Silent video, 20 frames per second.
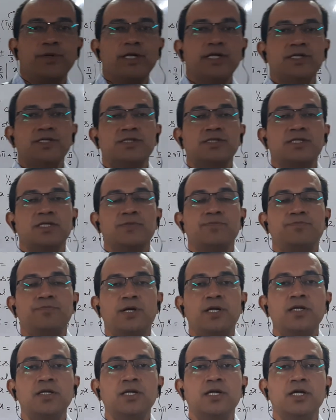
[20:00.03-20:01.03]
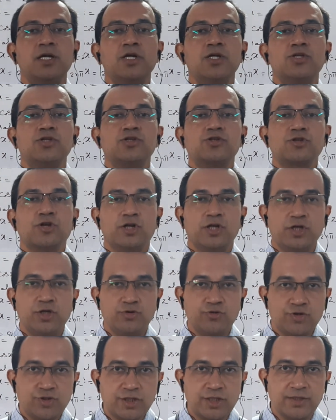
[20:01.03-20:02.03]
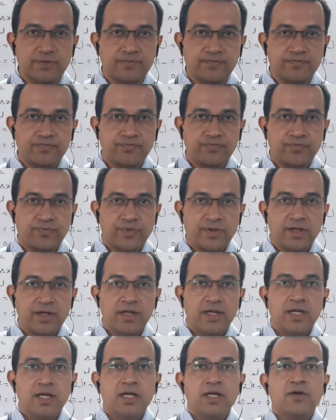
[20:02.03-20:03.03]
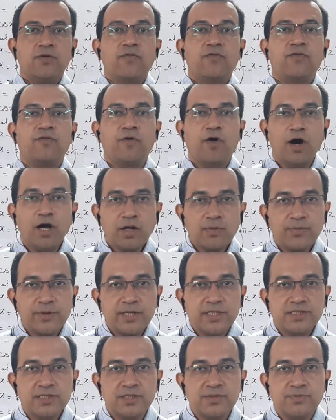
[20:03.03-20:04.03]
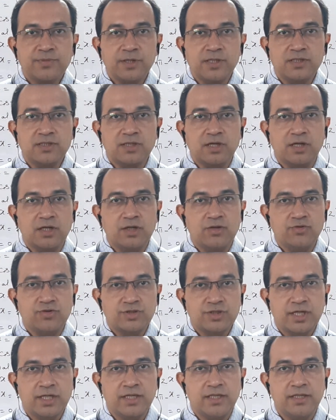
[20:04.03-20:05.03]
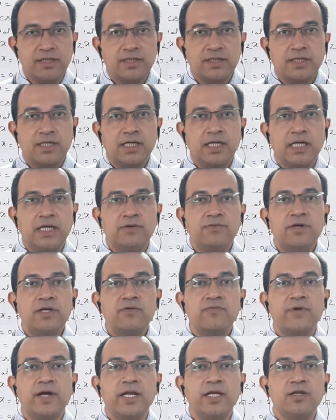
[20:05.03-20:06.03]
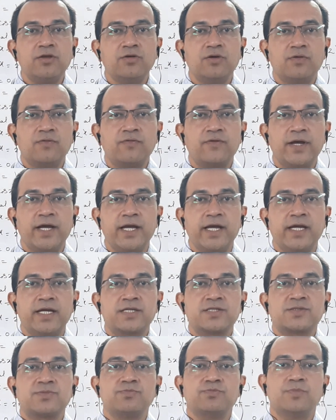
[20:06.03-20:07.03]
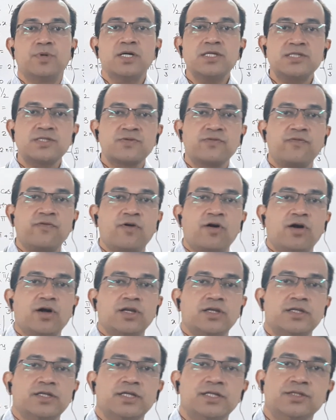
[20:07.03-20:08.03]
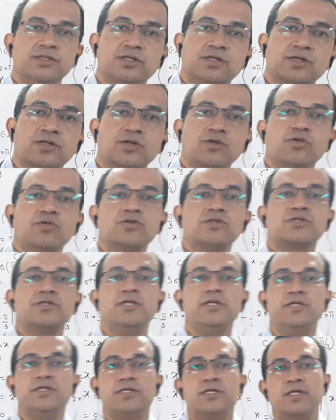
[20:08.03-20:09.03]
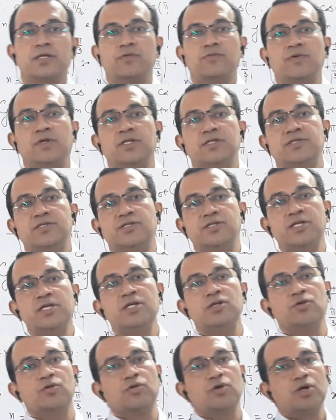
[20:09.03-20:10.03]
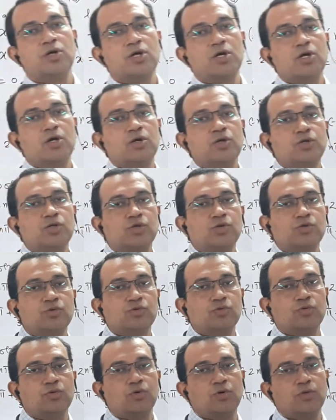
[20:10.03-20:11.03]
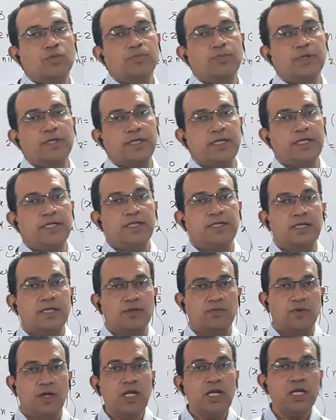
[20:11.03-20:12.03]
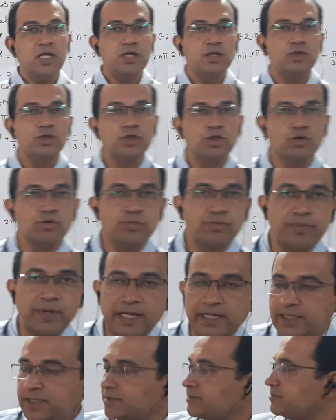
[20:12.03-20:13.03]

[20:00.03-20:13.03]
principal solution. For principal solution, our value of x must fall in the closed interval 0 to interval 2 pi.